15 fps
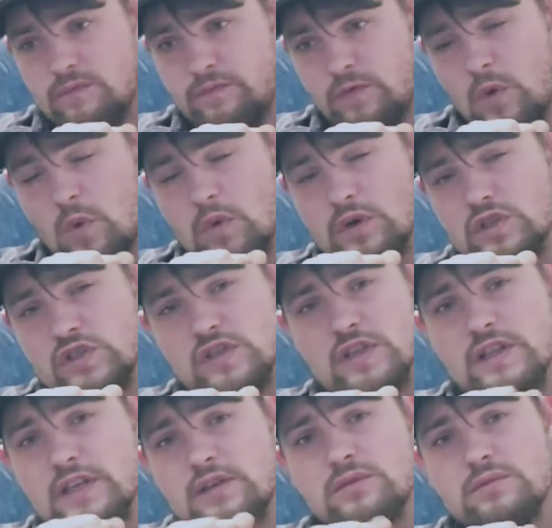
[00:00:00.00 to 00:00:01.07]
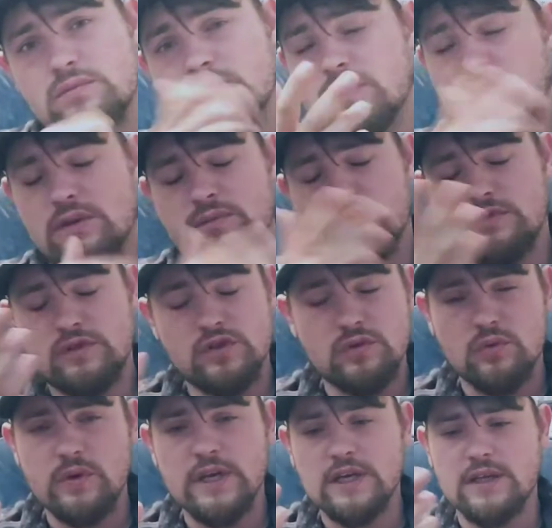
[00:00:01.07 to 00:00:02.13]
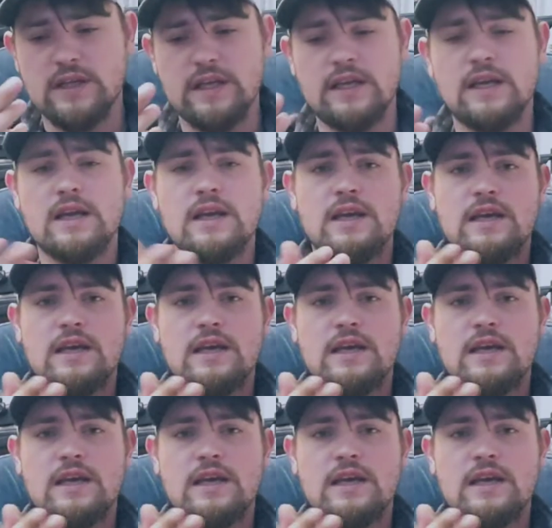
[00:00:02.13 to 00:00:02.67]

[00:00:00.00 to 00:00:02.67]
forward just a little, too quickly,